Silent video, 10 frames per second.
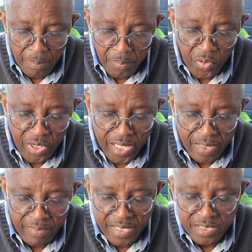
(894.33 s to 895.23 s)

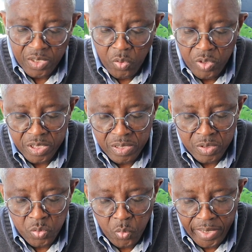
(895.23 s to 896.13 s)
prayer is the
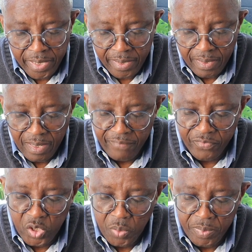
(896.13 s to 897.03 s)
Christian's way
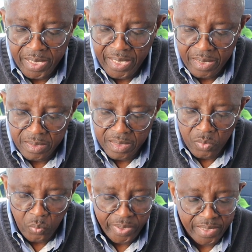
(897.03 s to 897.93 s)
of
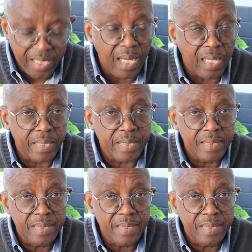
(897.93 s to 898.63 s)
communicating with God.